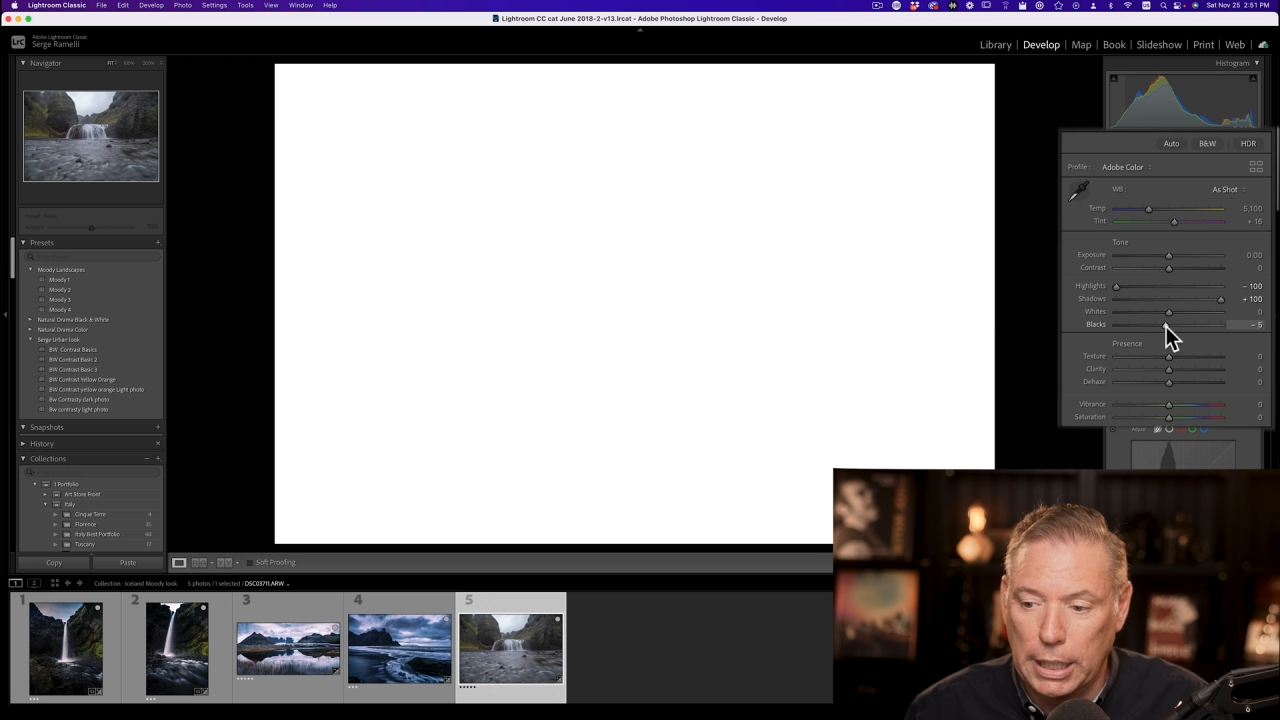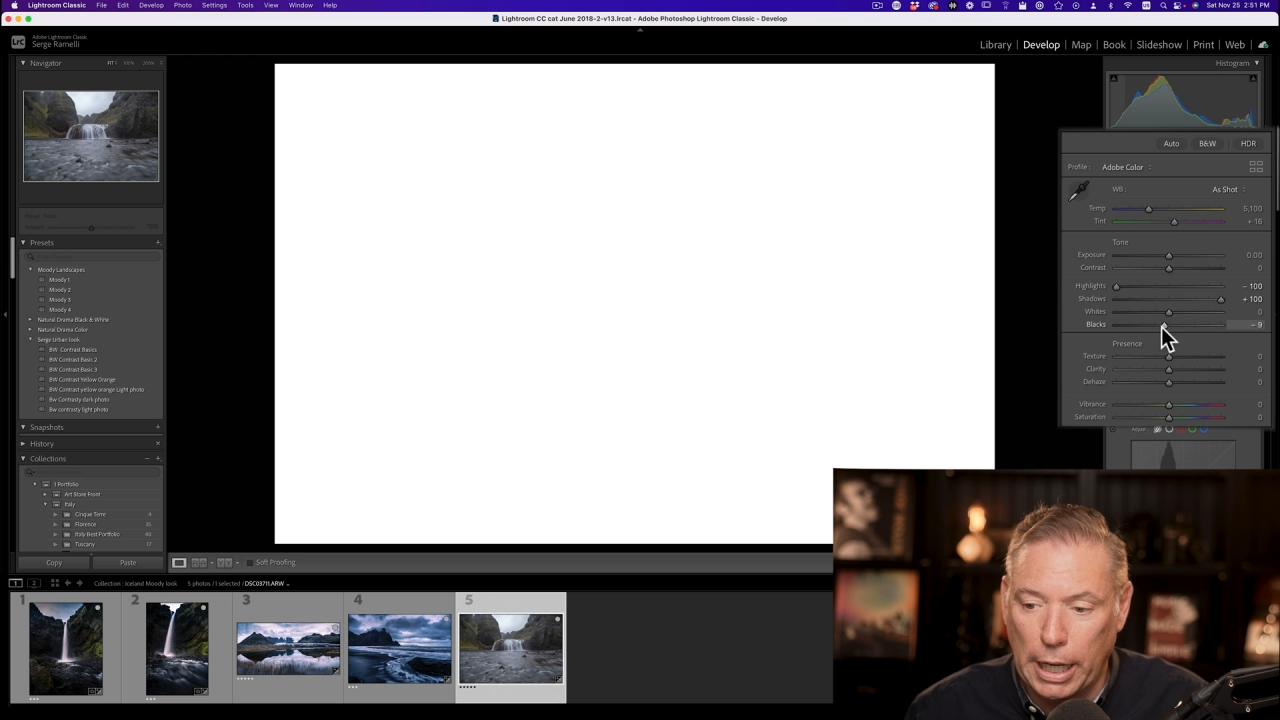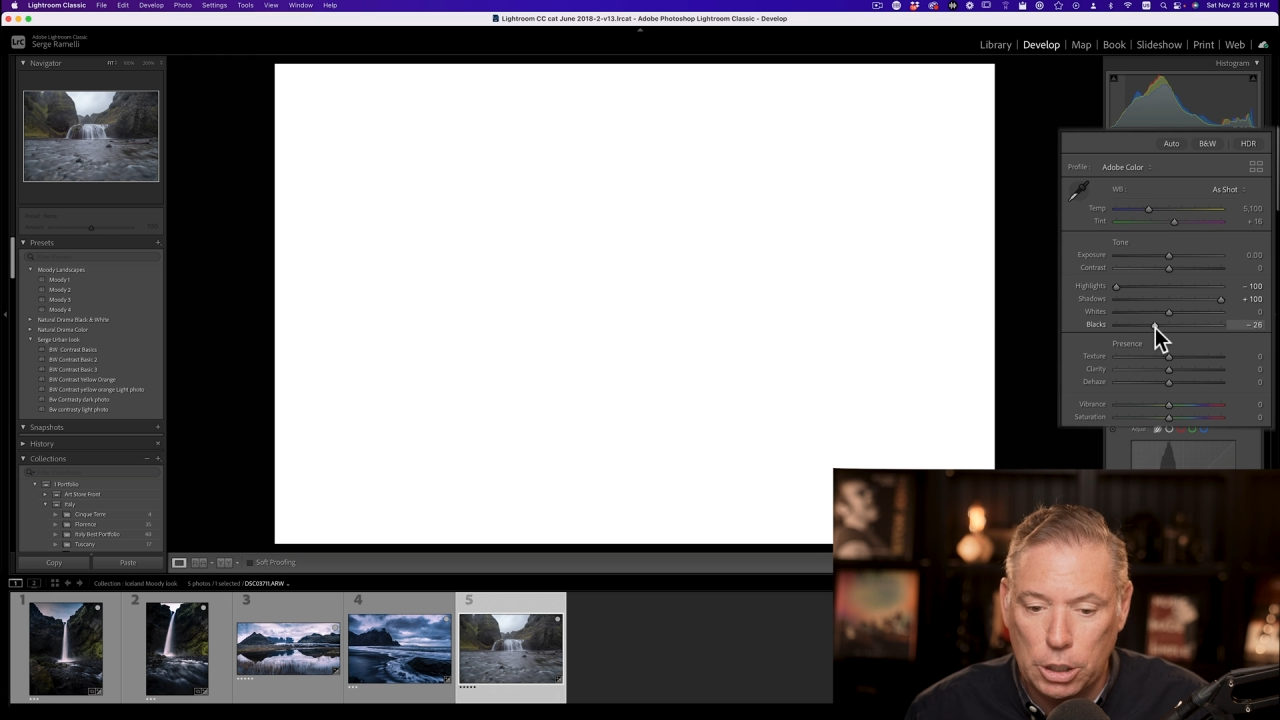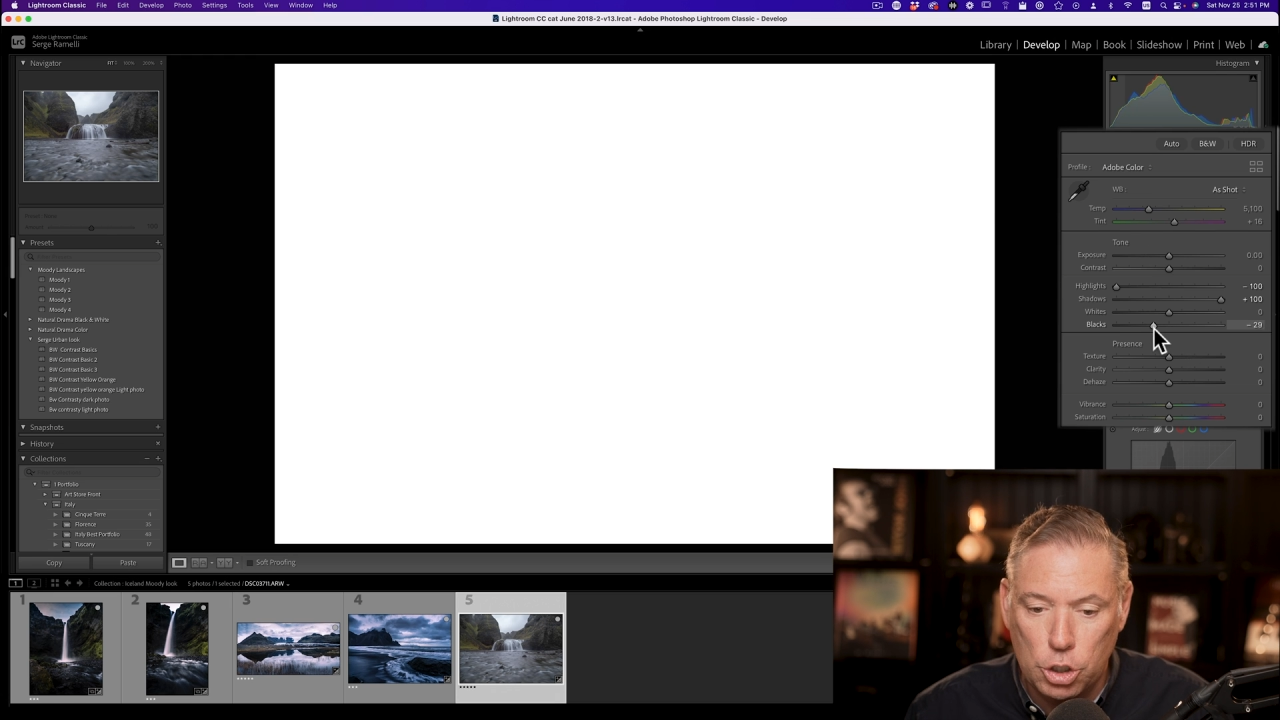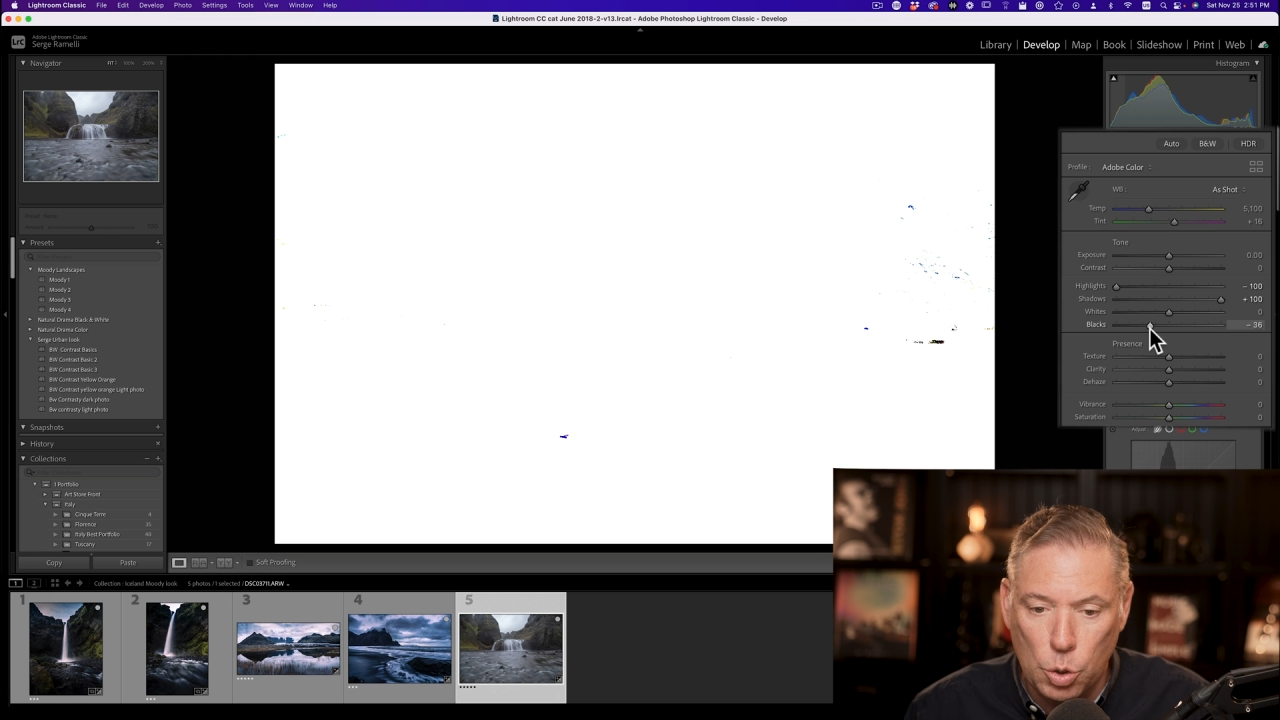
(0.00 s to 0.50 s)
and
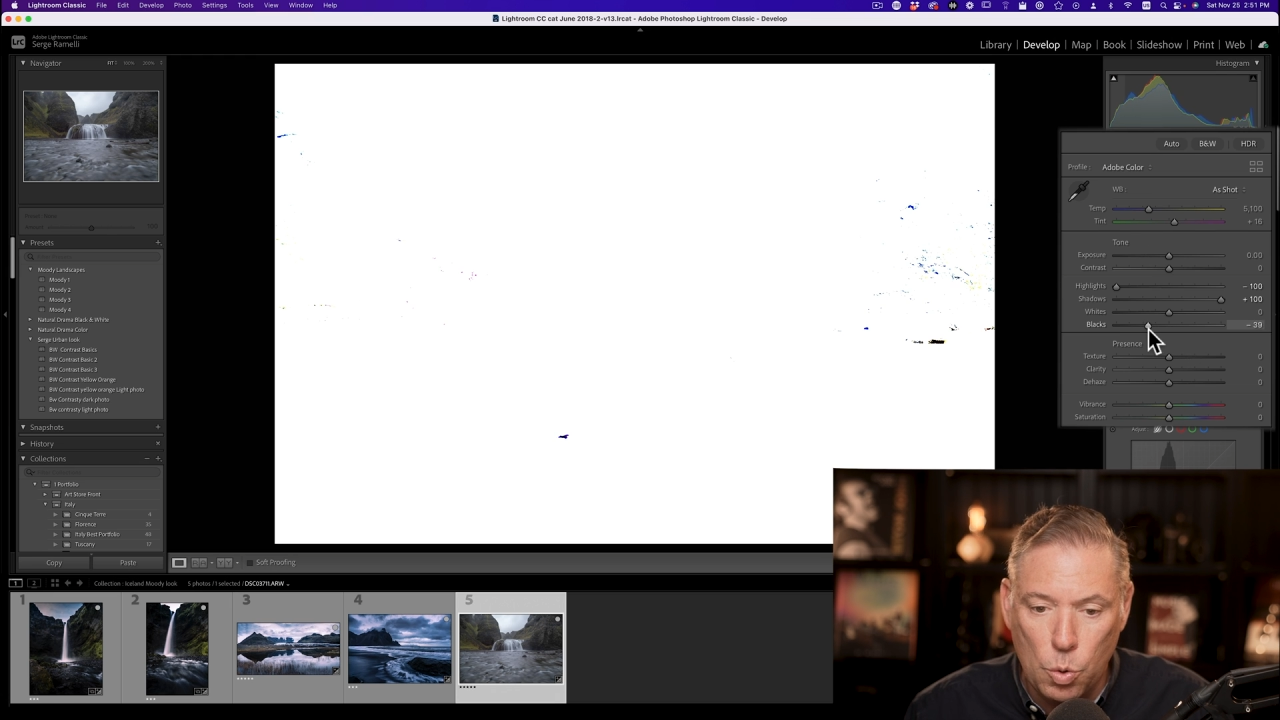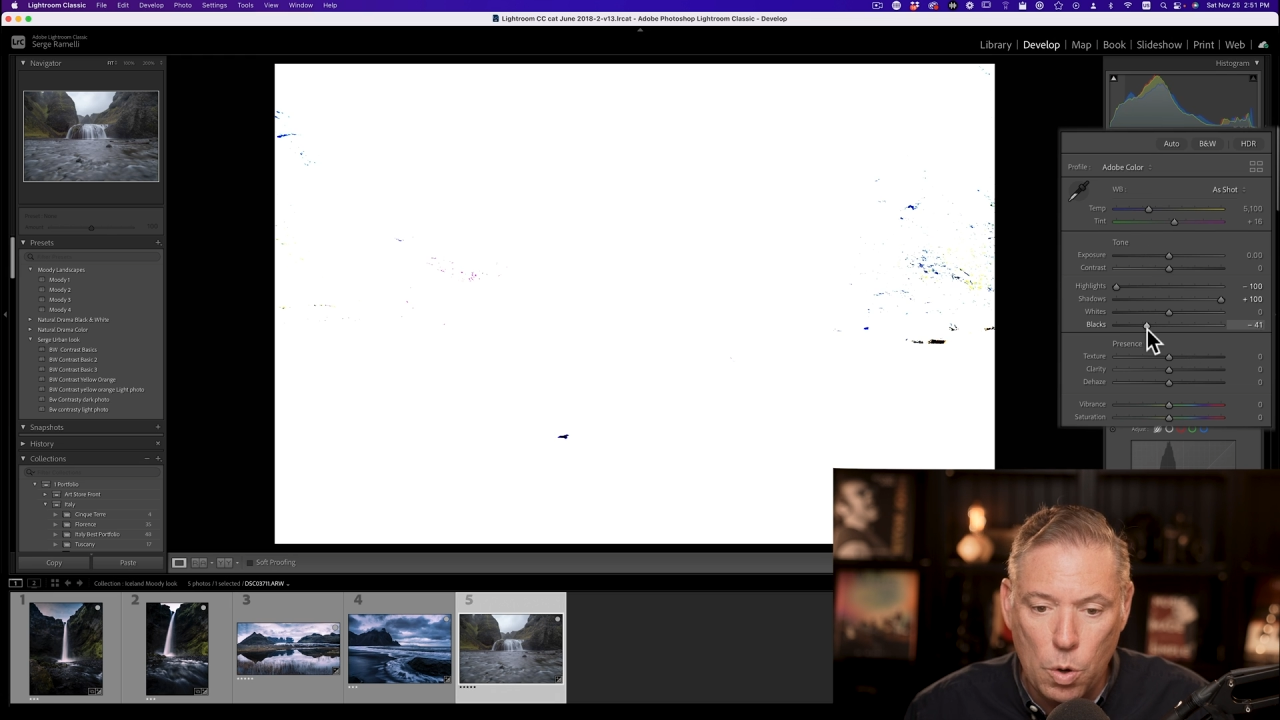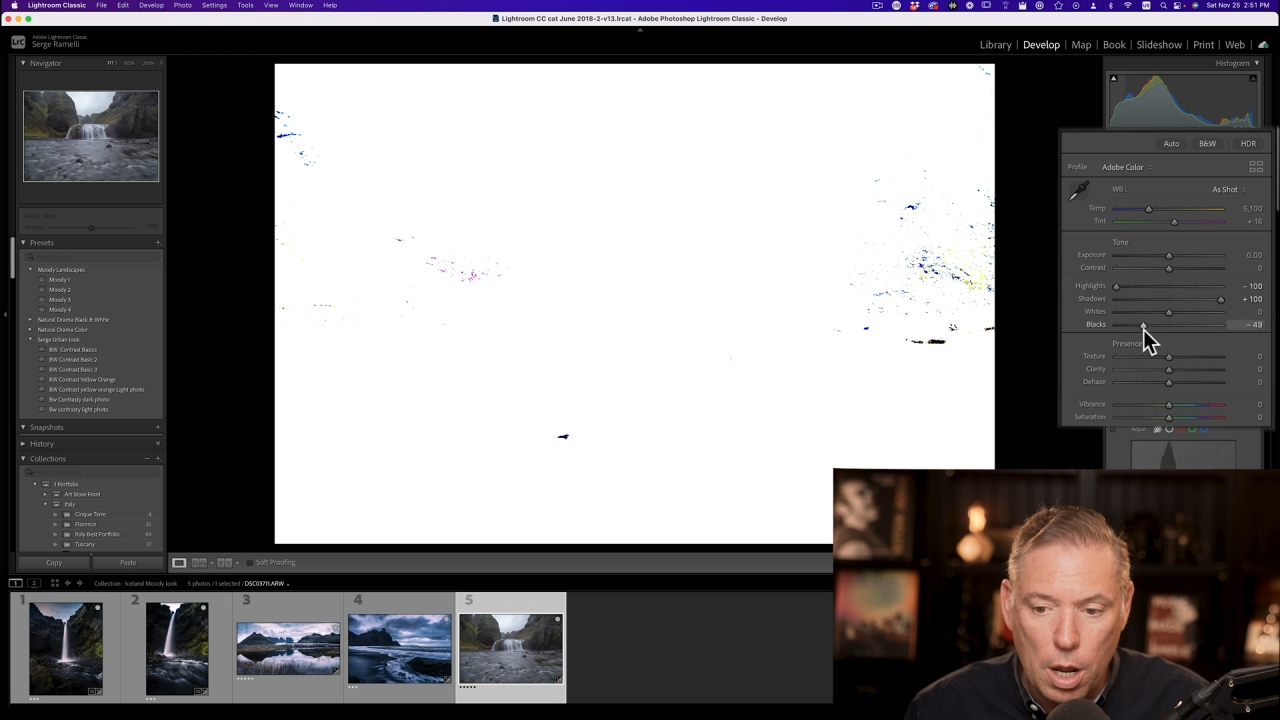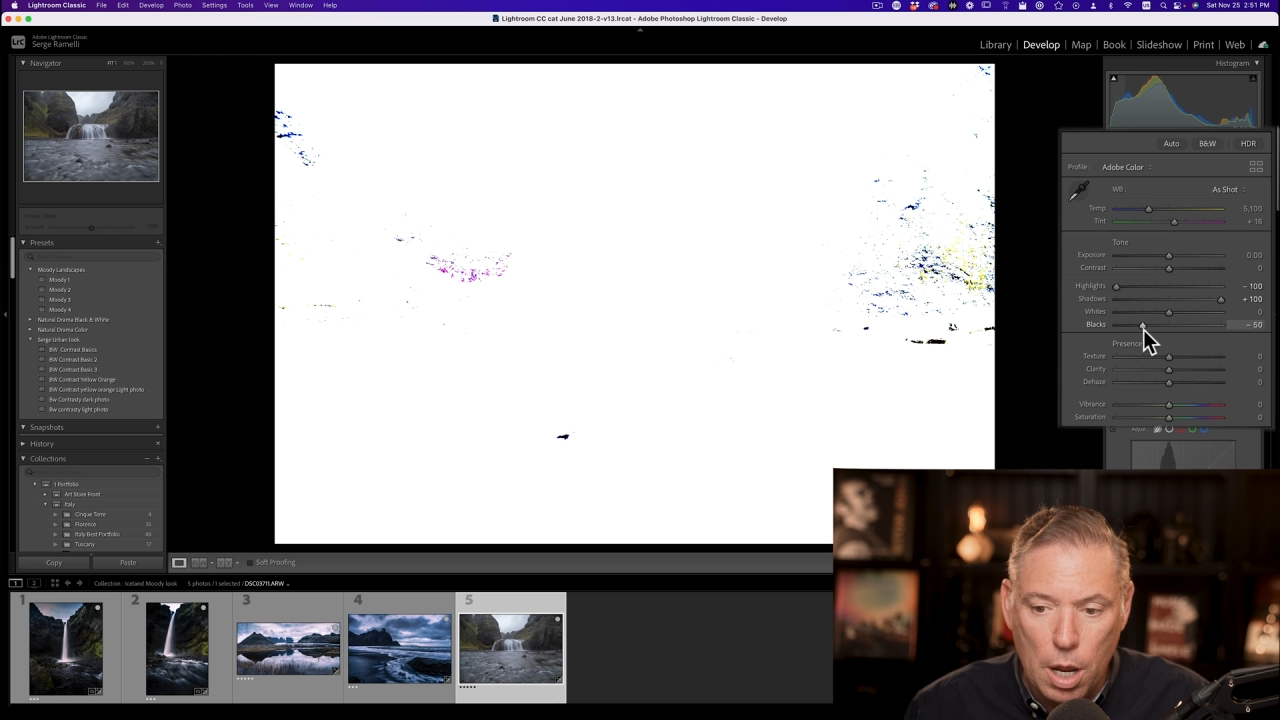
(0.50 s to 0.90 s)
I do